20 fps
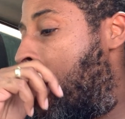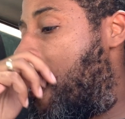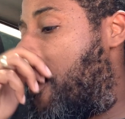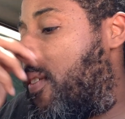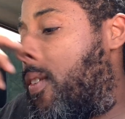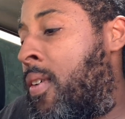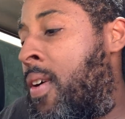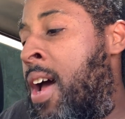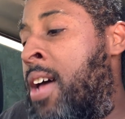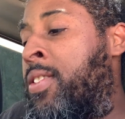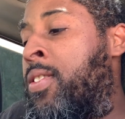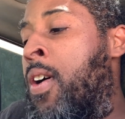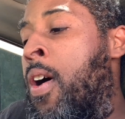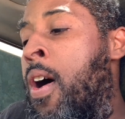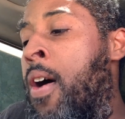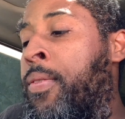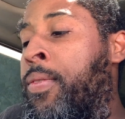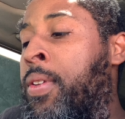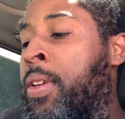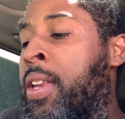For as
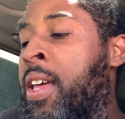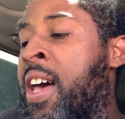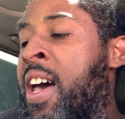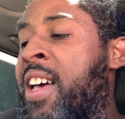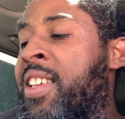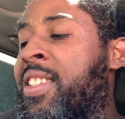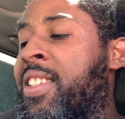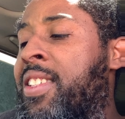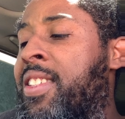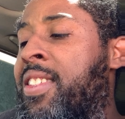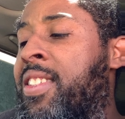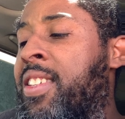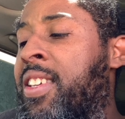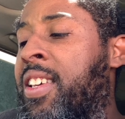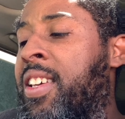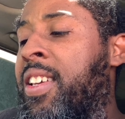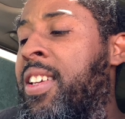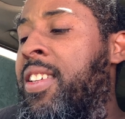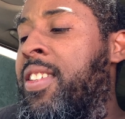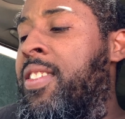often as it
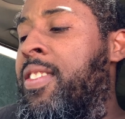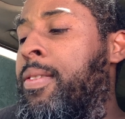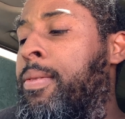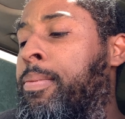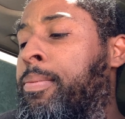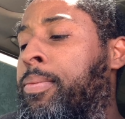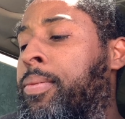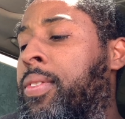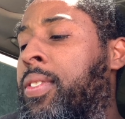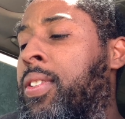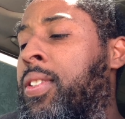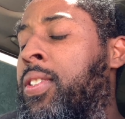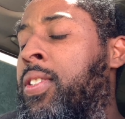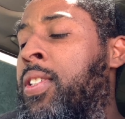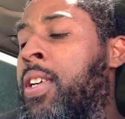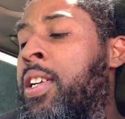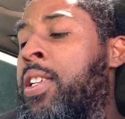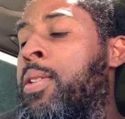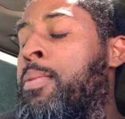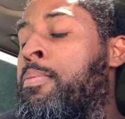sees
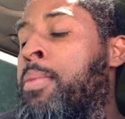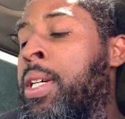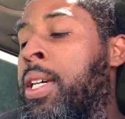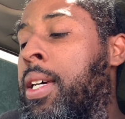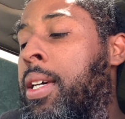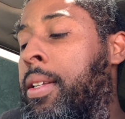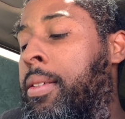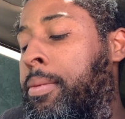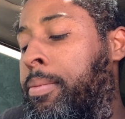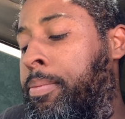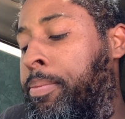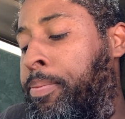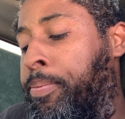such men,